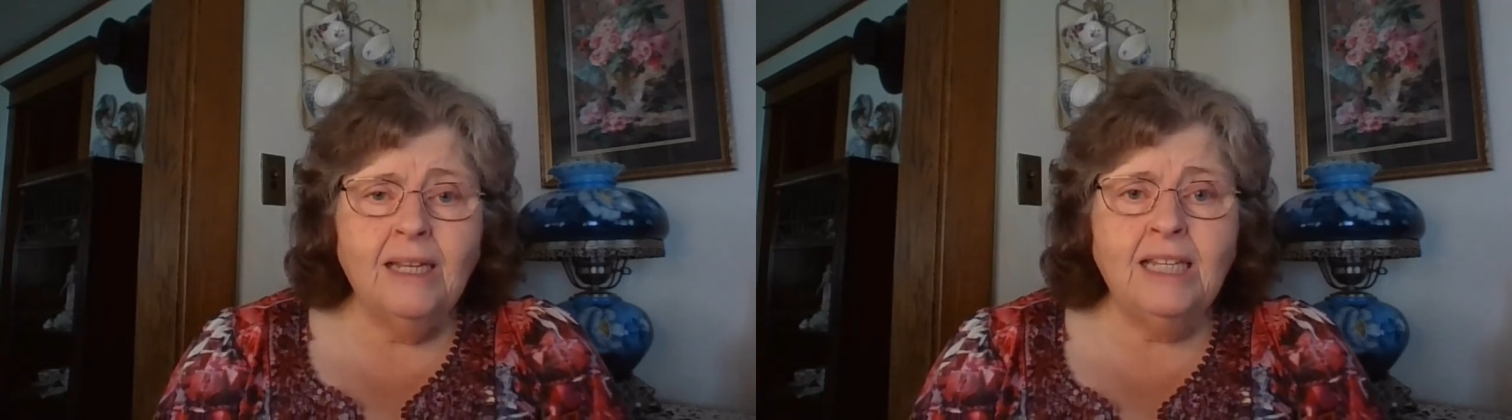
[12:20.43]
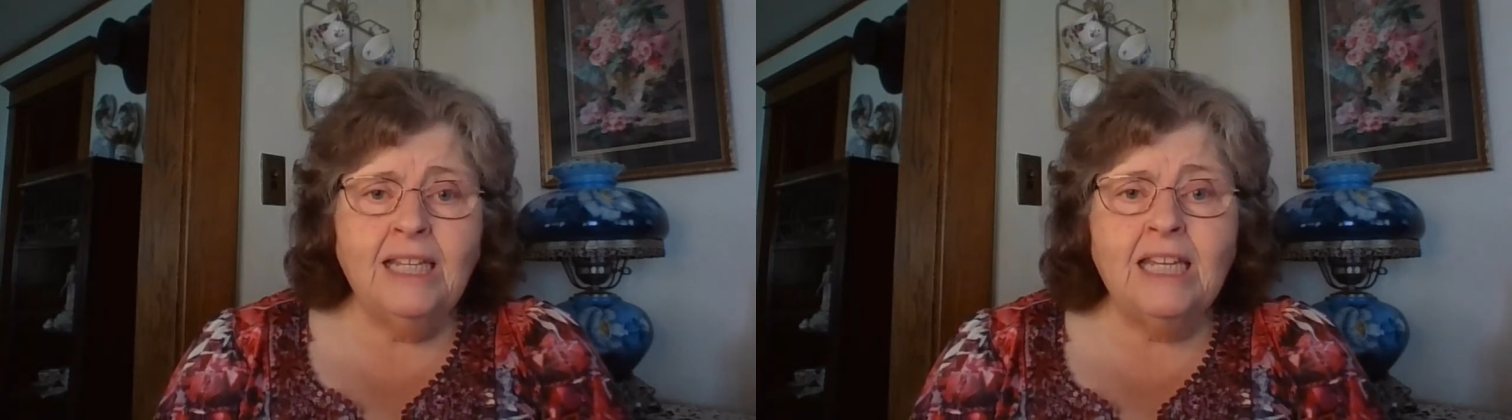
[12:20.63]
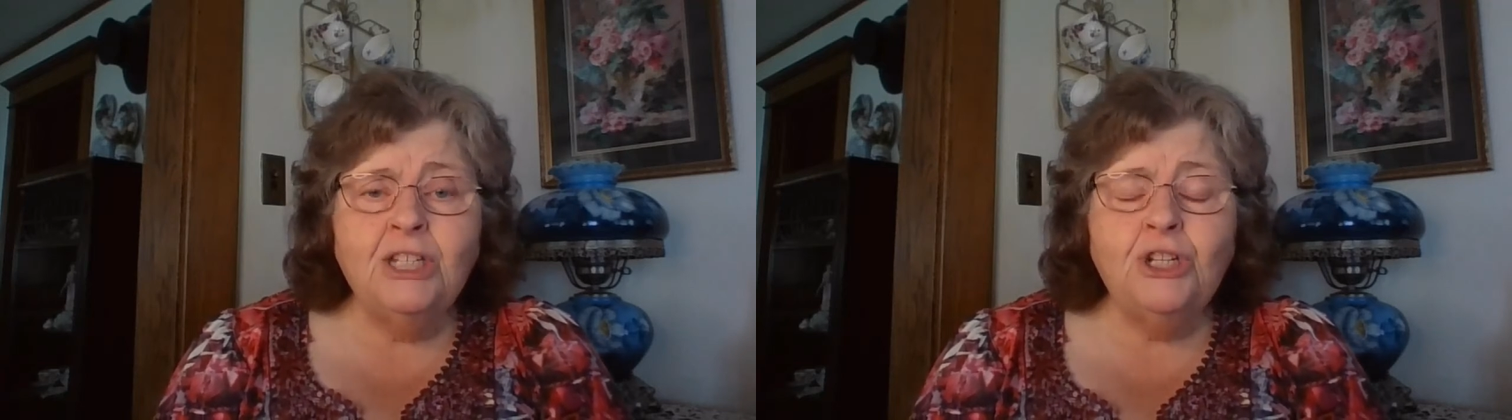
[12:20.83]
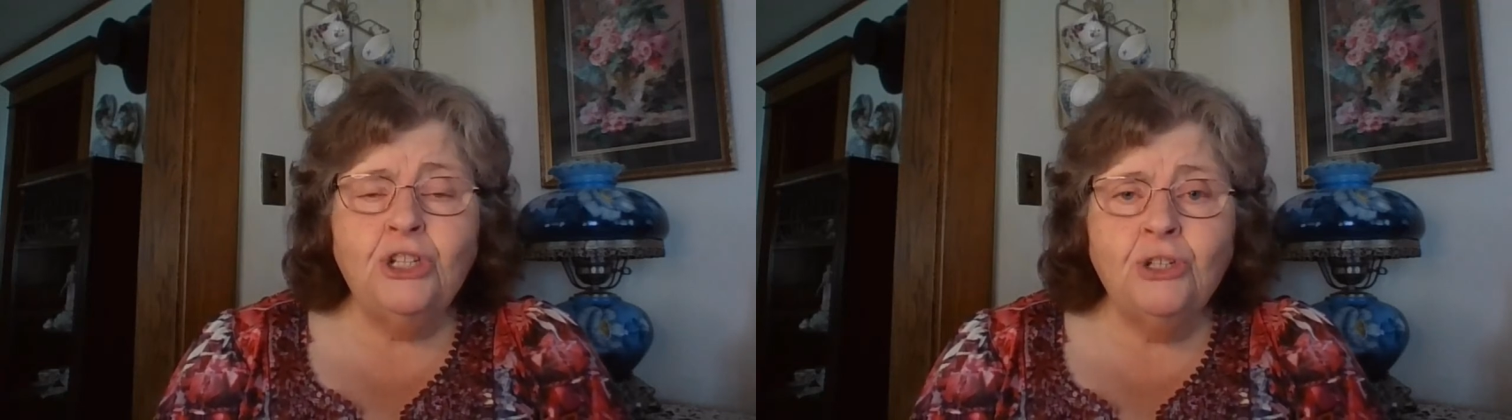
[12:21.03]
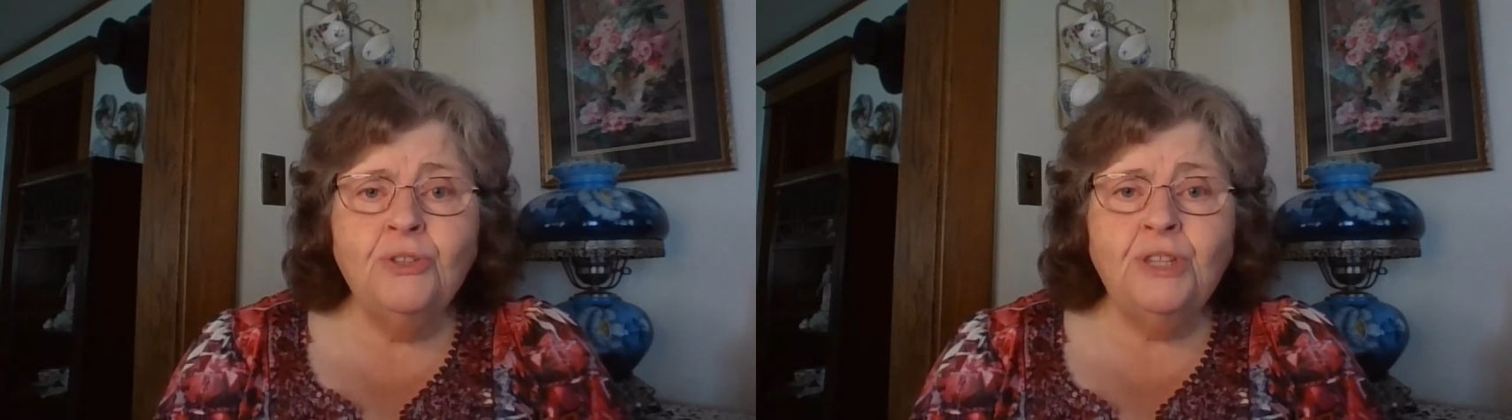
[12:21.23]
He
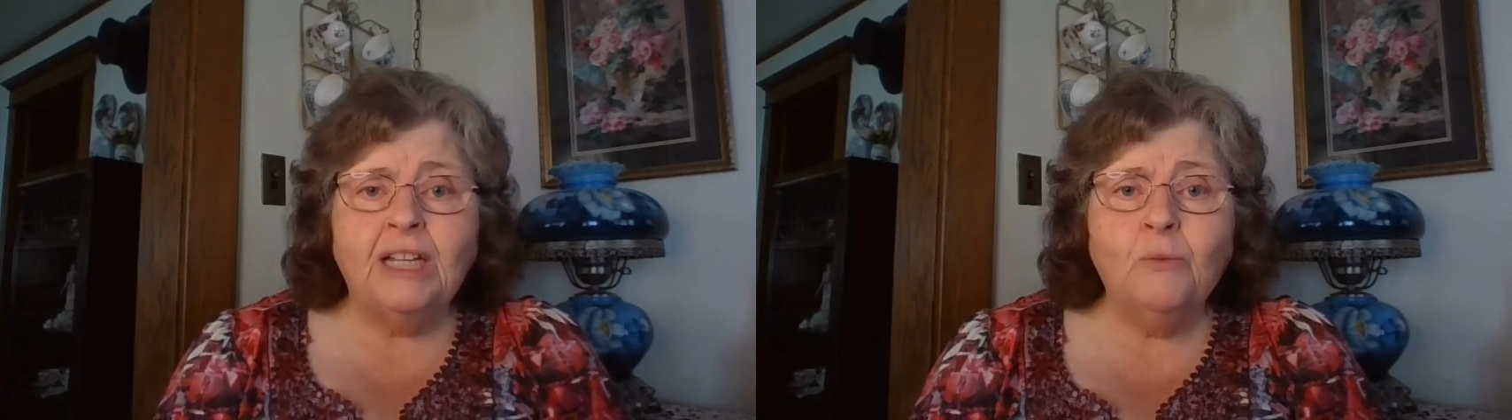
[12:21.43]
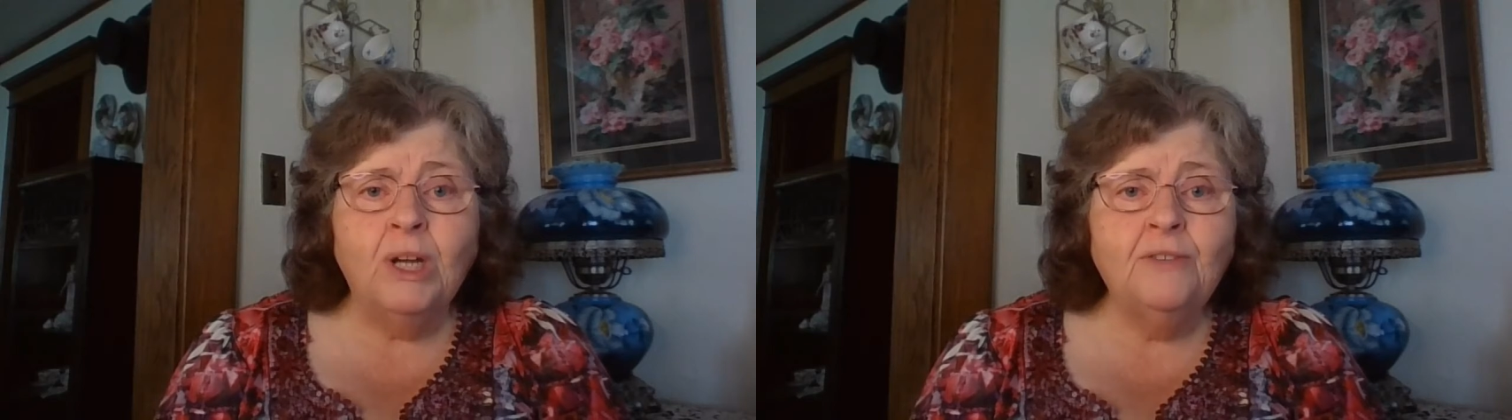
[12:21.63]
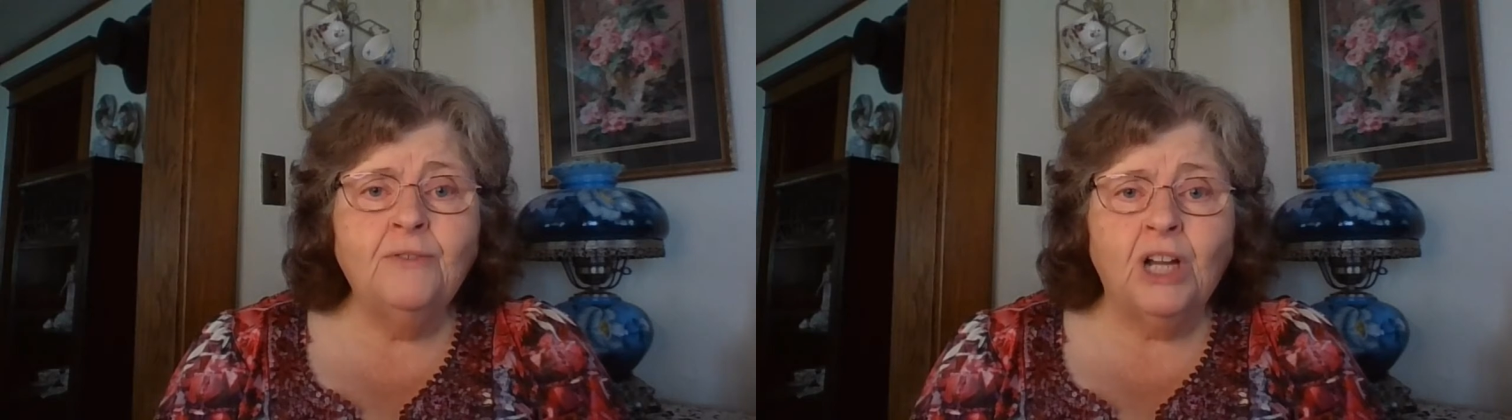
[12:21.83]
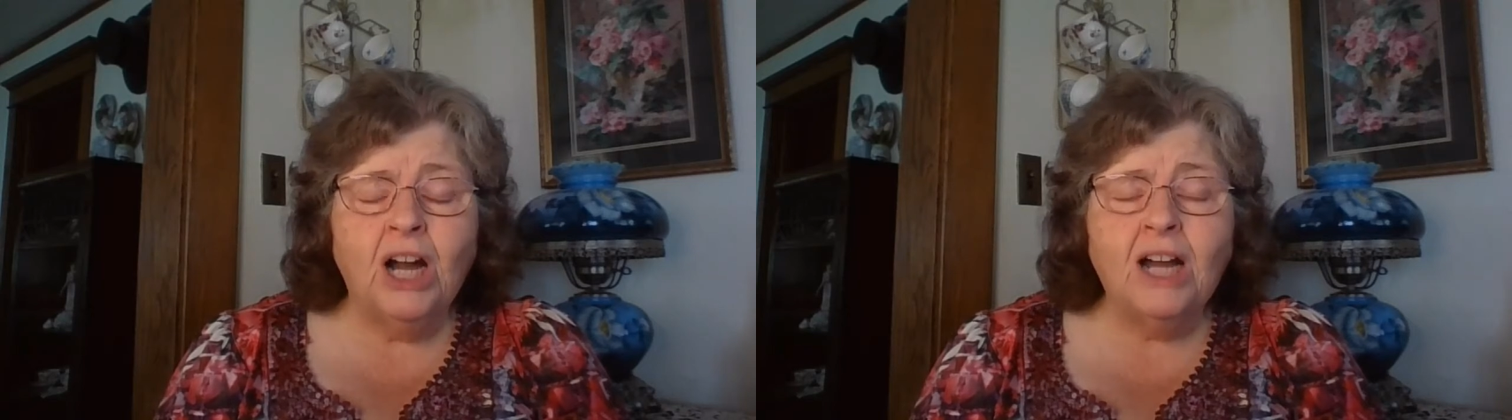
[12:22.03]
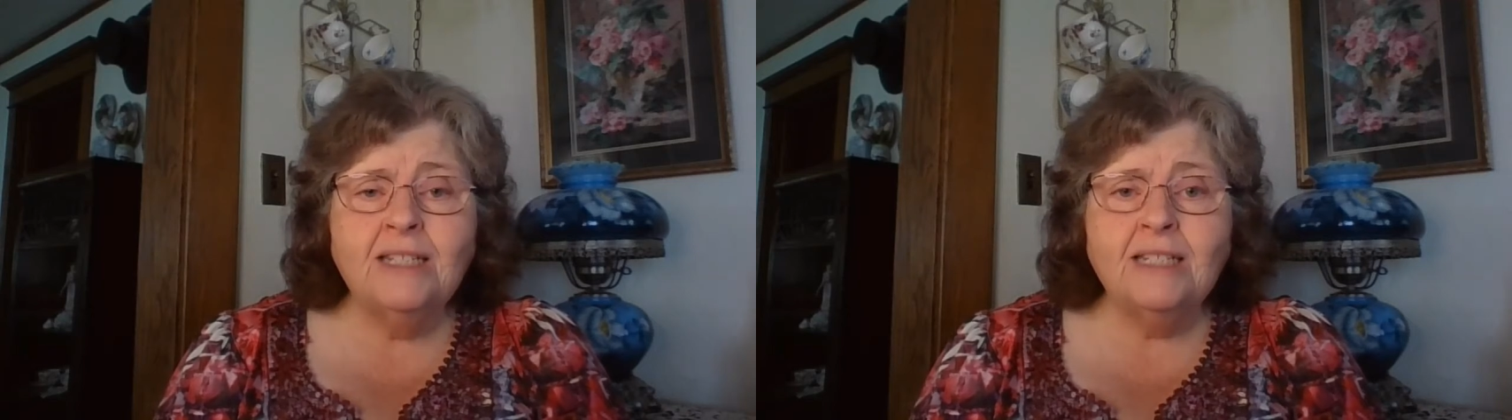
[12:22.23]
knew that one of
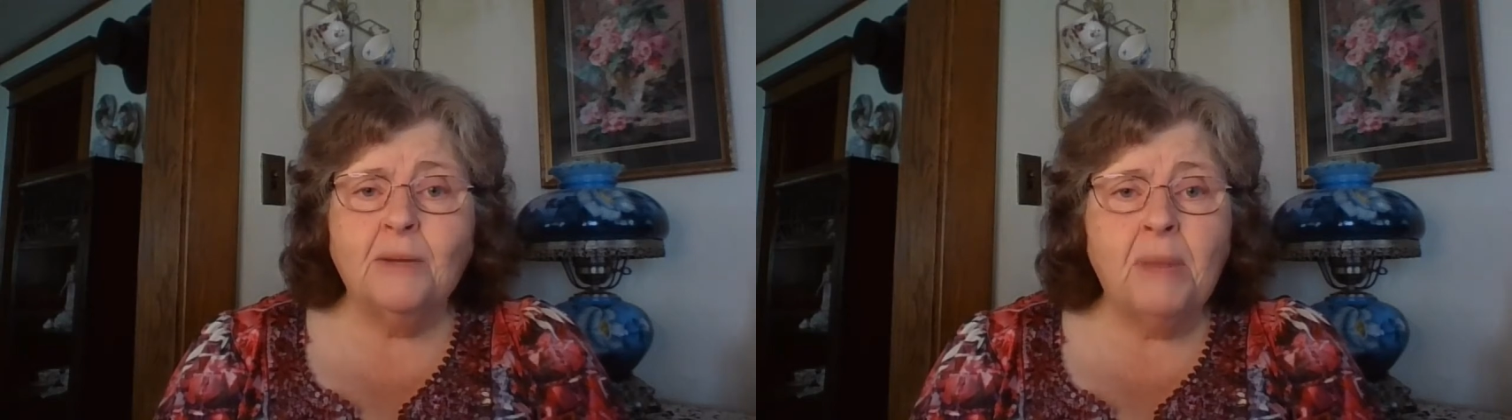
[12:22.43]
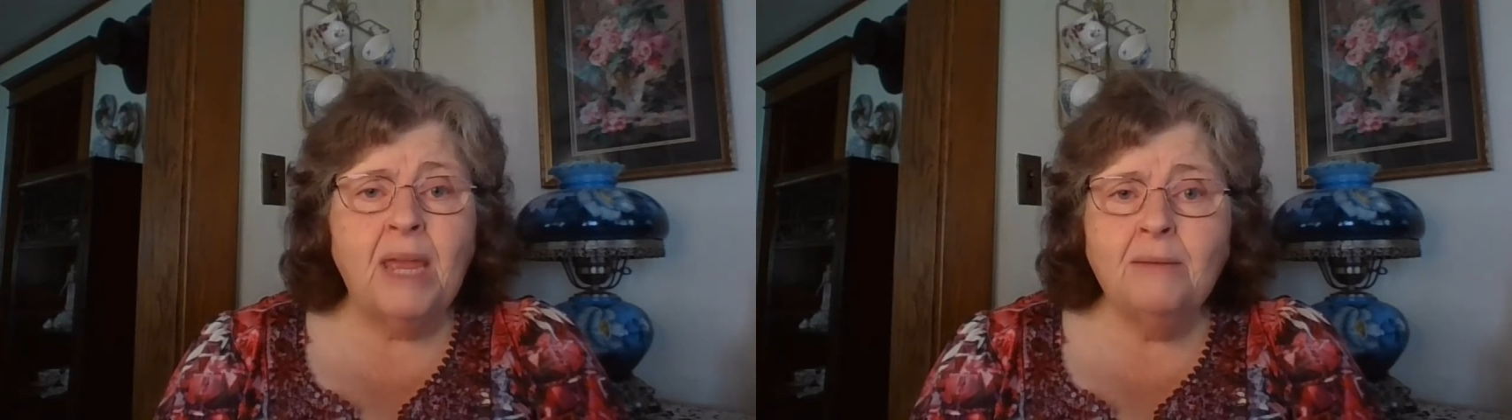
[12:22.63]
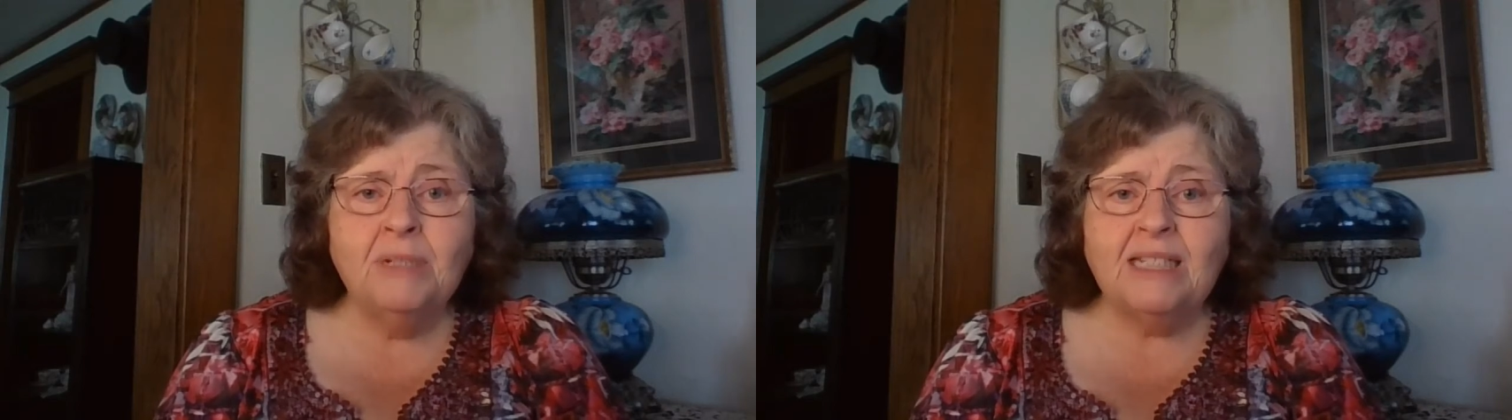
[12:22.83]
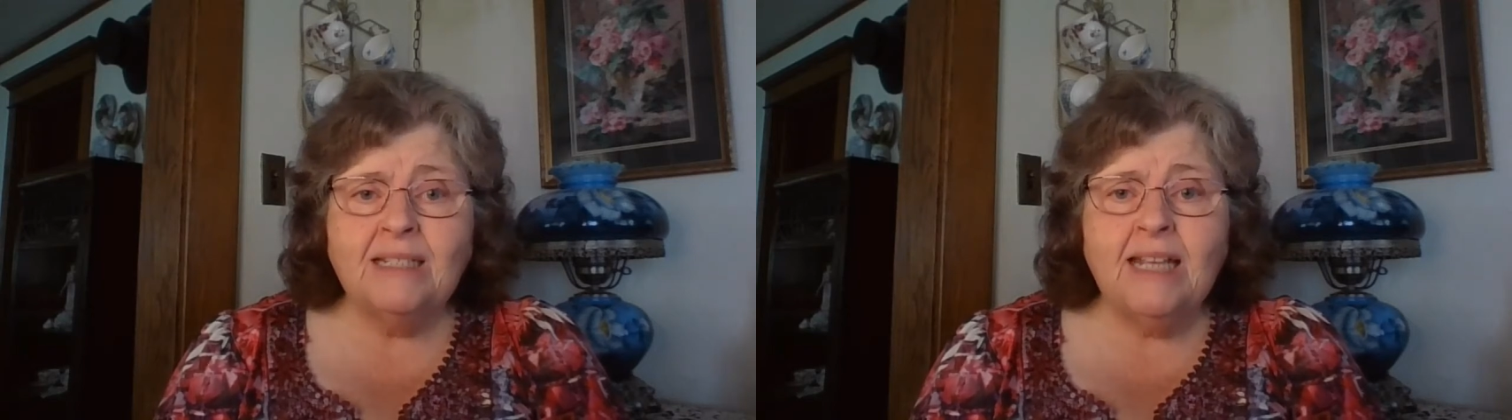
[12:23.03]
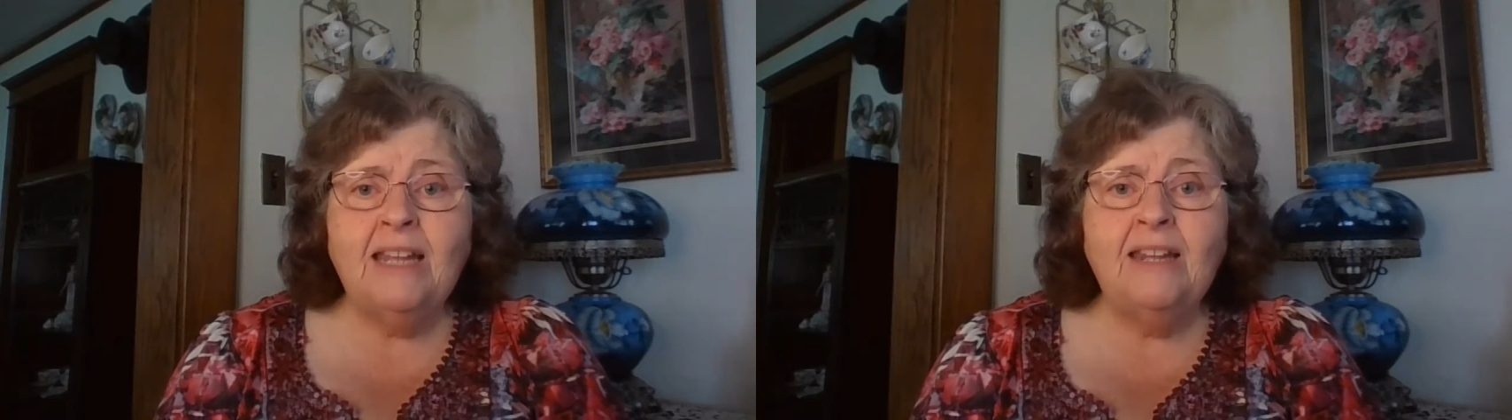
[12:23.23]
God's commandments
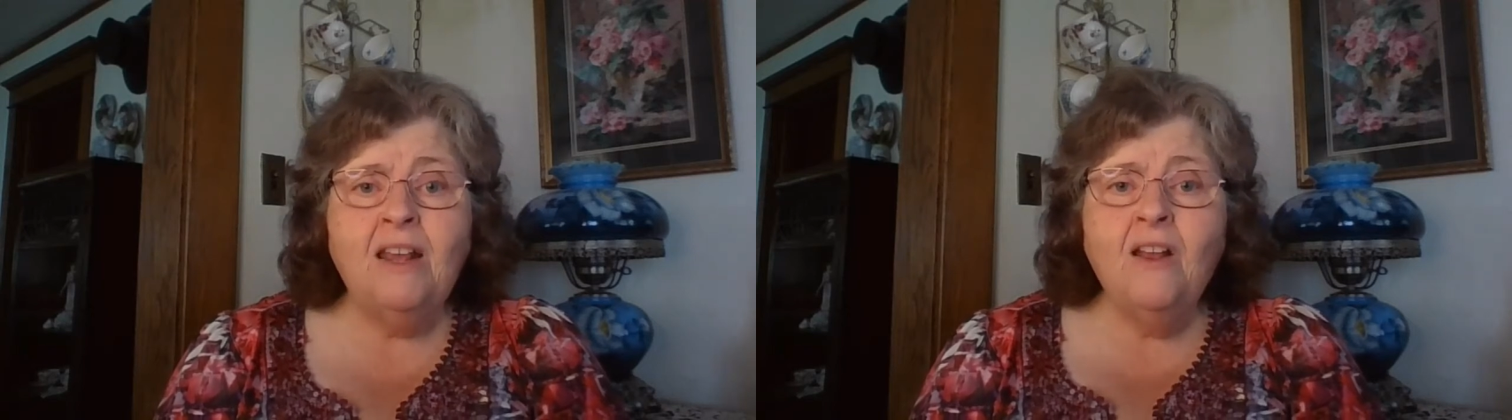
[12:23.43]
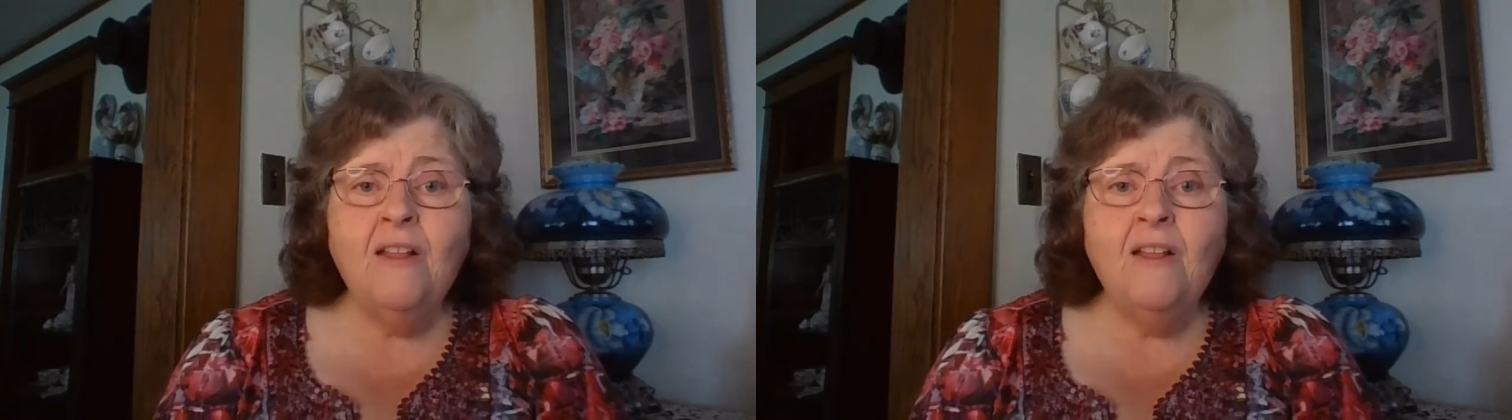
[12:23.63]
said,